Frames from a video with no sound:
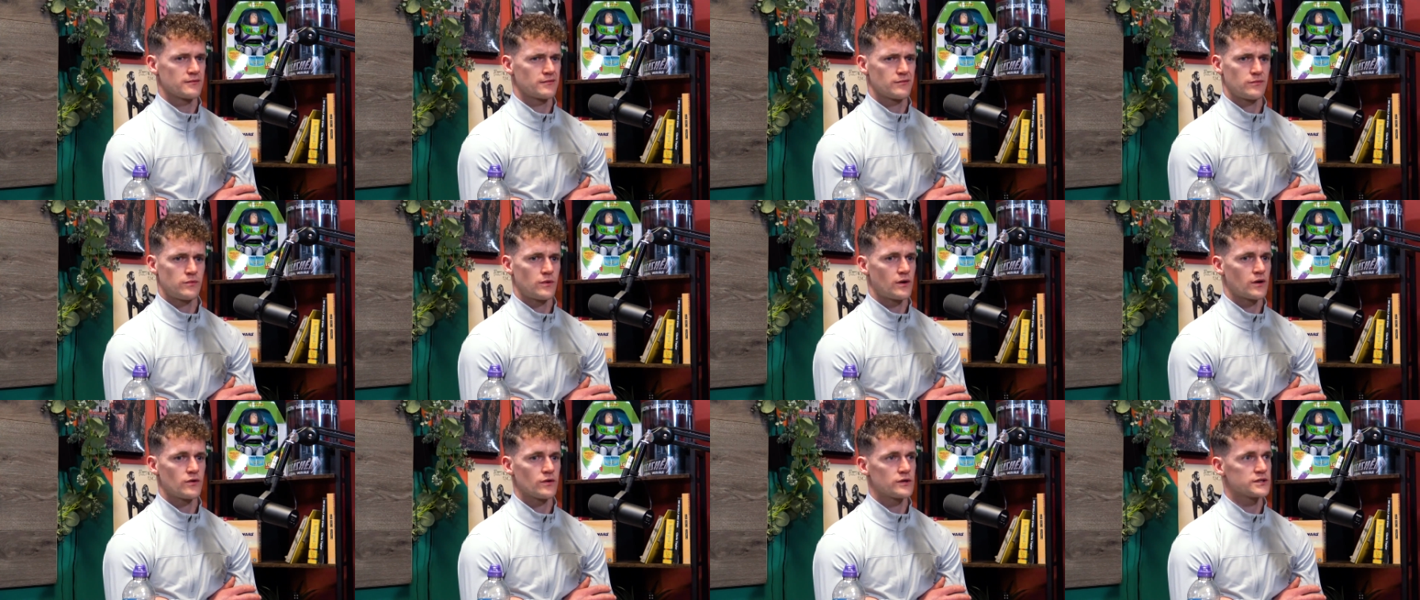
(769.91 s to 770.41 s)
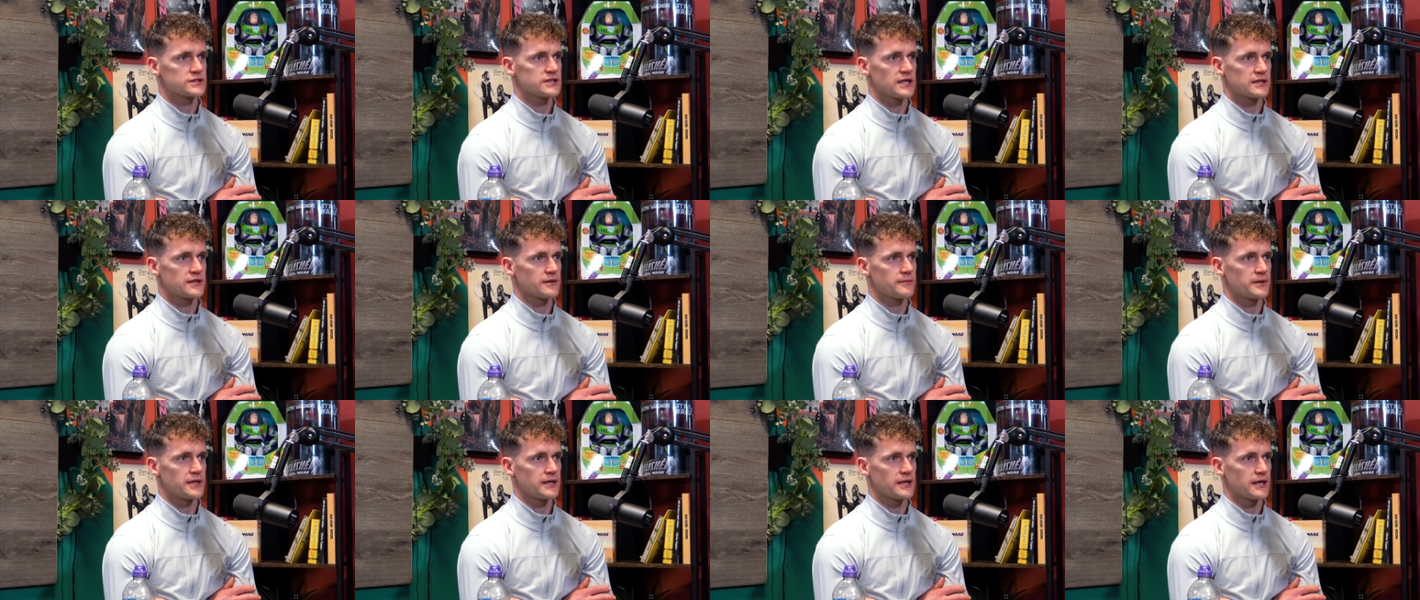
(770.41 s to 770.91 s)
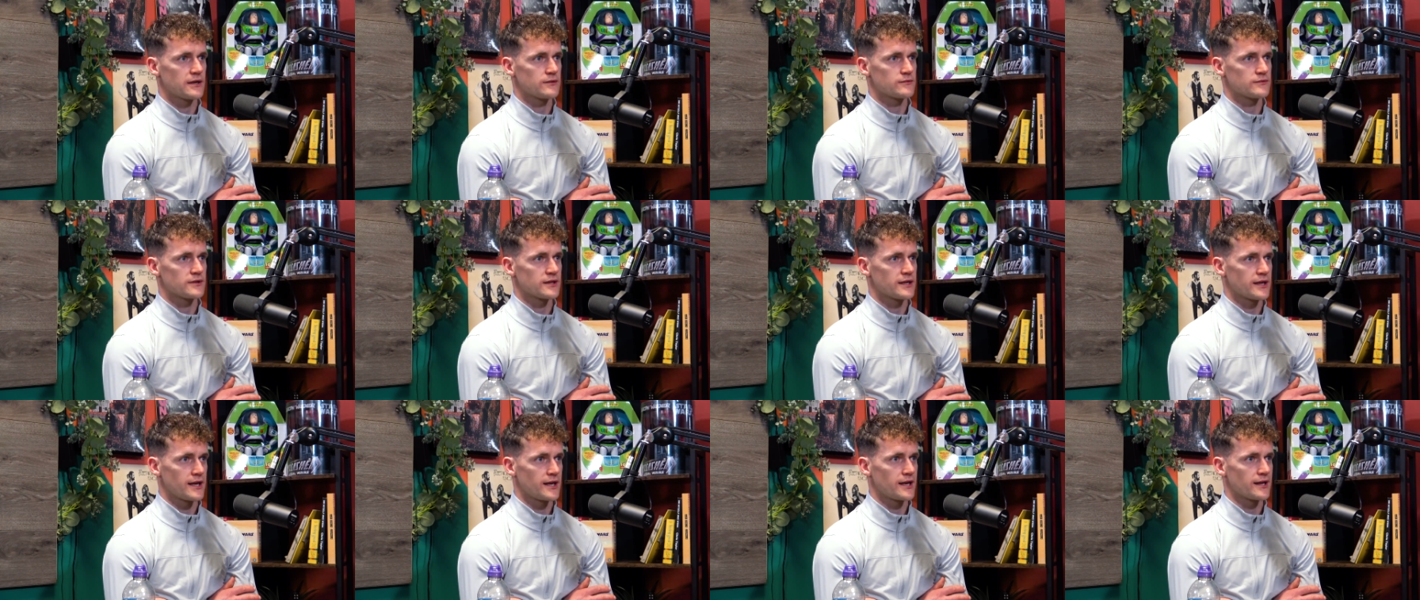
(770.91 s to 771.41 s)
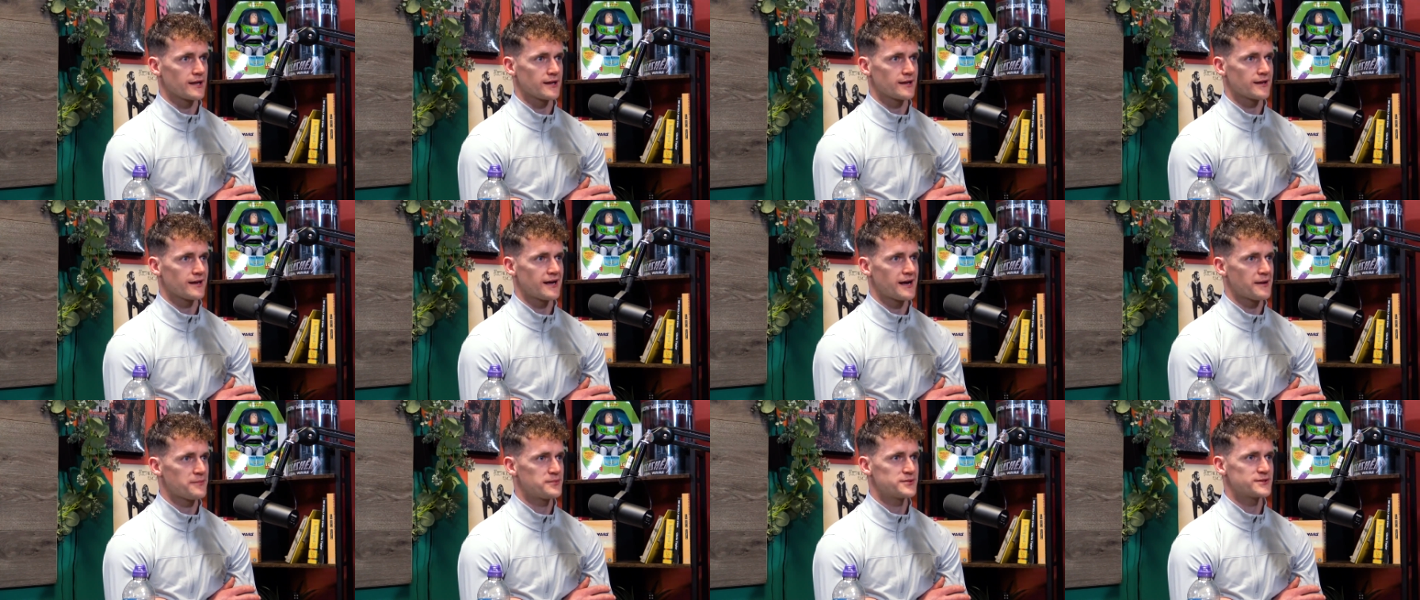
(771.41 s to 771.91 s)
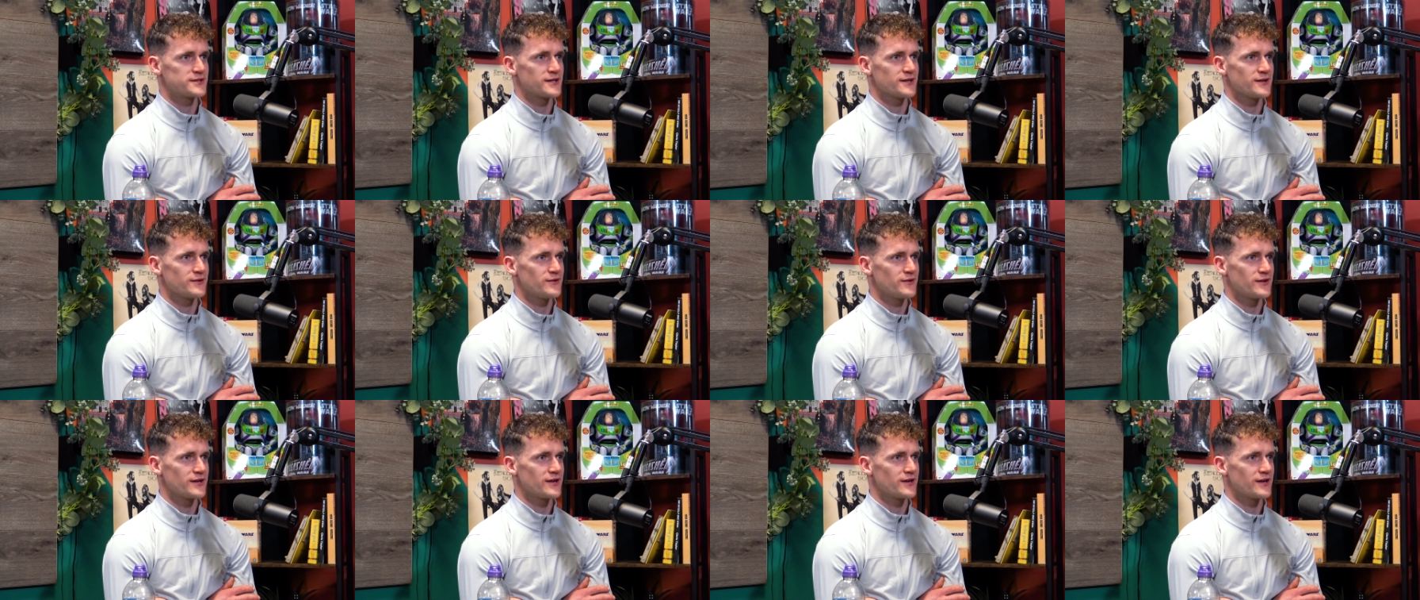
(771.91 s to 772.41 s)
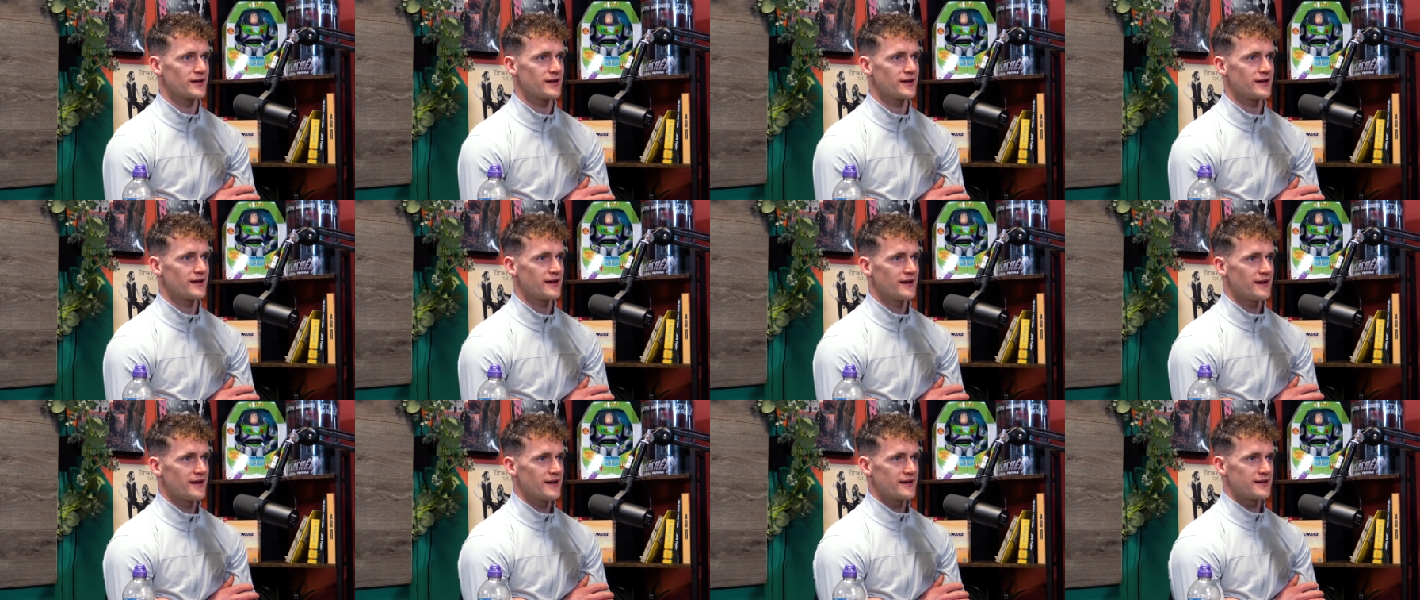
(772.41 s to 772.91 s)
What good is that to me now today? Like yeah, especially the holidays.